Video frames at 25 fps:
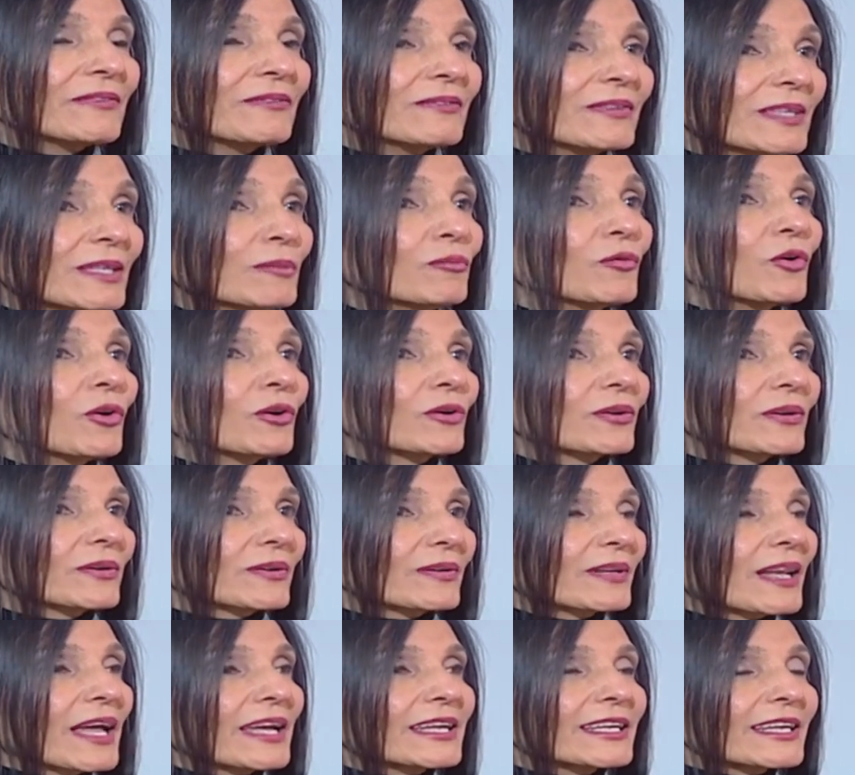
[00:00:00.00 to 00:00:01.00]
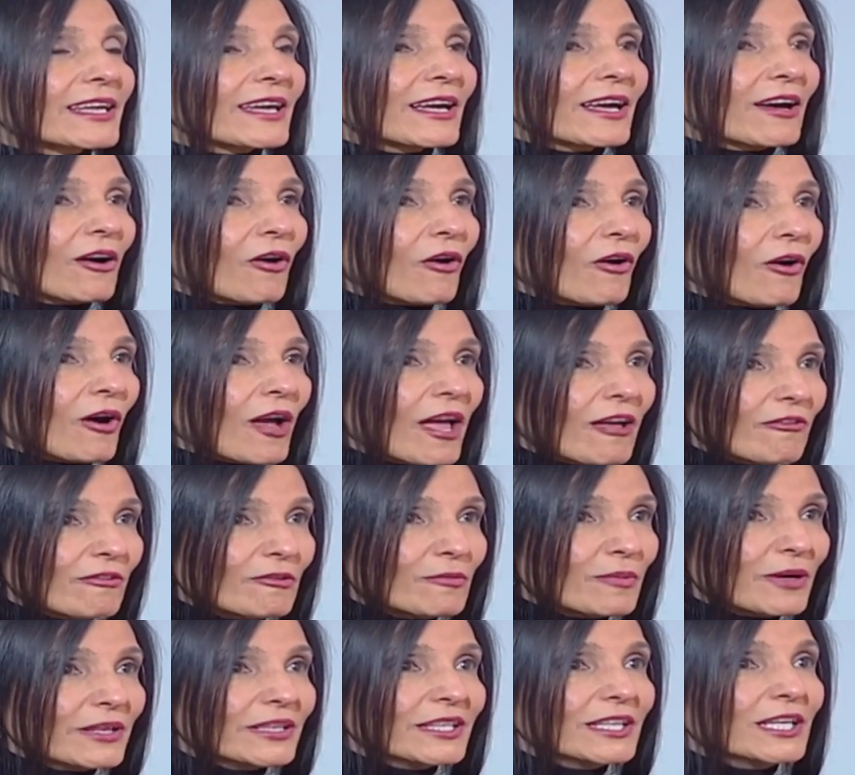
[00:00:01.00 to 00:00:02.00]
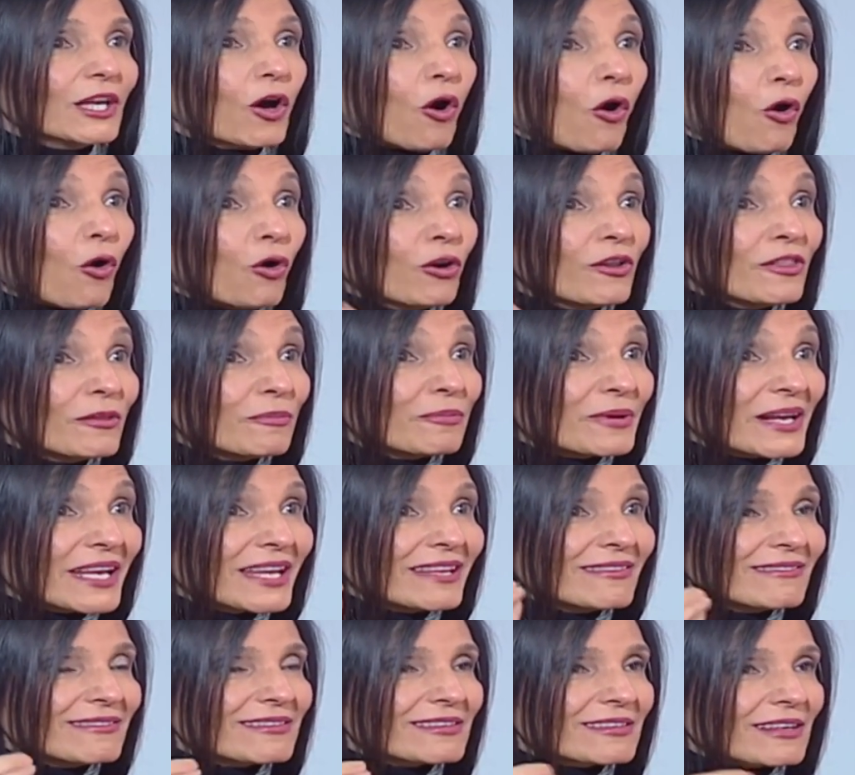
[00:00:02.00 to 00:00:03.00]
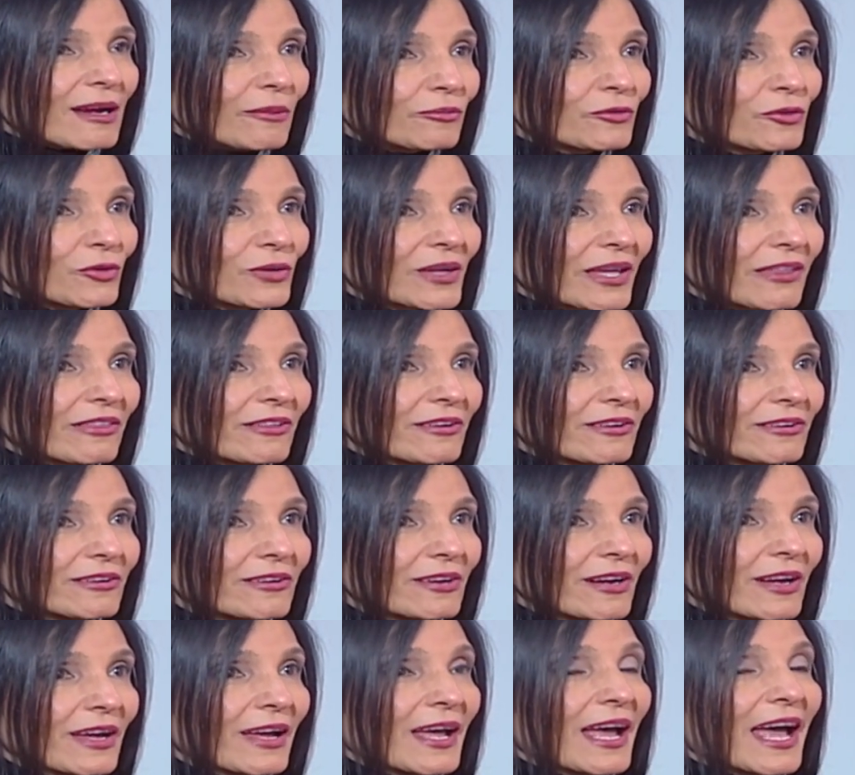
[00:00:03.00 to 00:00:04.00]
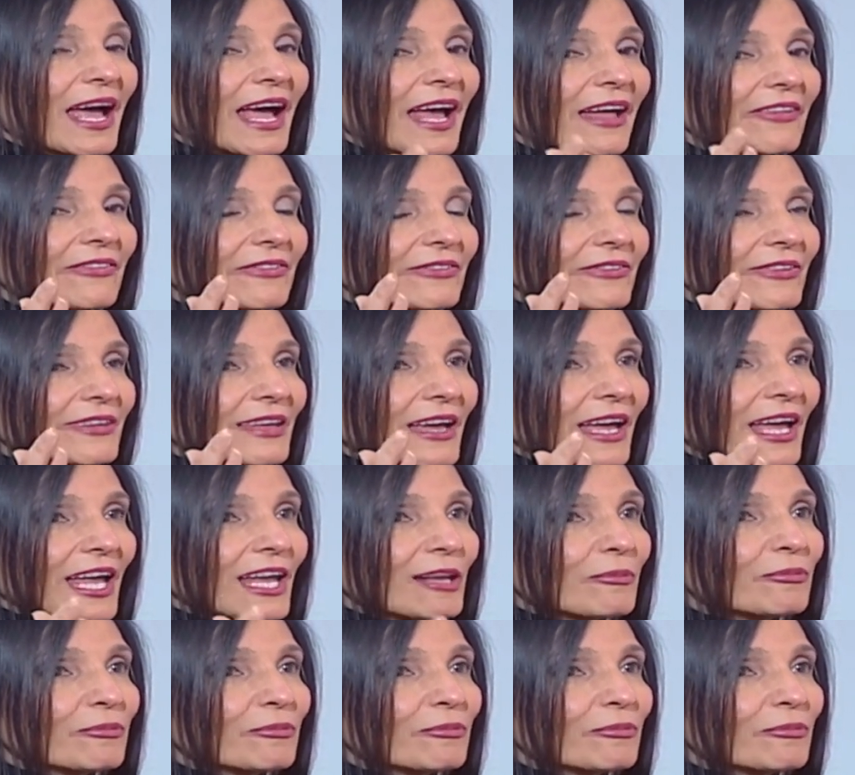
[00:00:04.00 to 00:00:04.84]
Teamwork, like everybody, all the brains come together and help